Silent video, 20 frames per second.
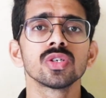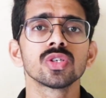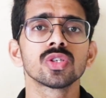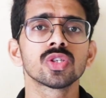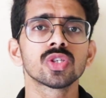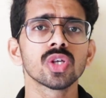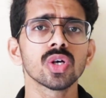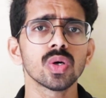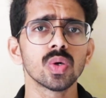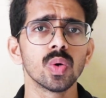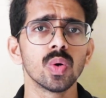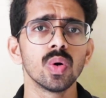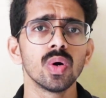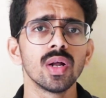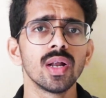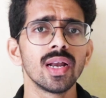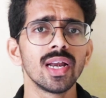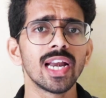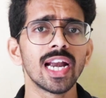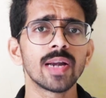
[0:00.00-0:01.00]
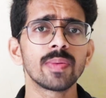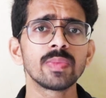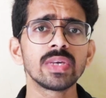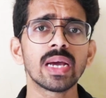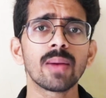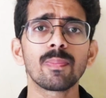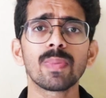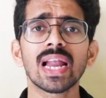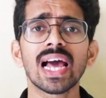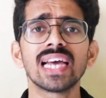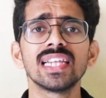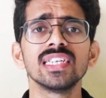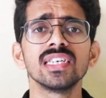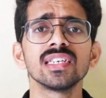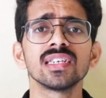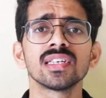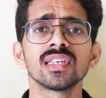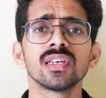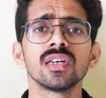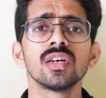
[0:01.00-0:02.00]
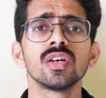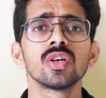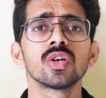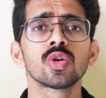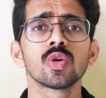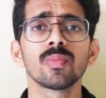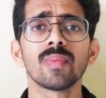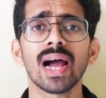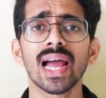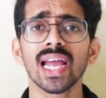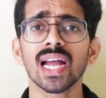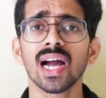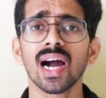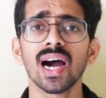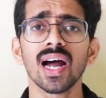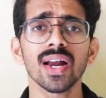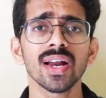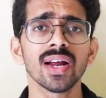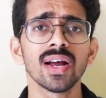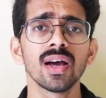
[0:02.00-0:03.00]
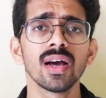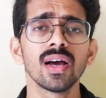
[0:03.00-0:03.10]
So, let me apply this to my car.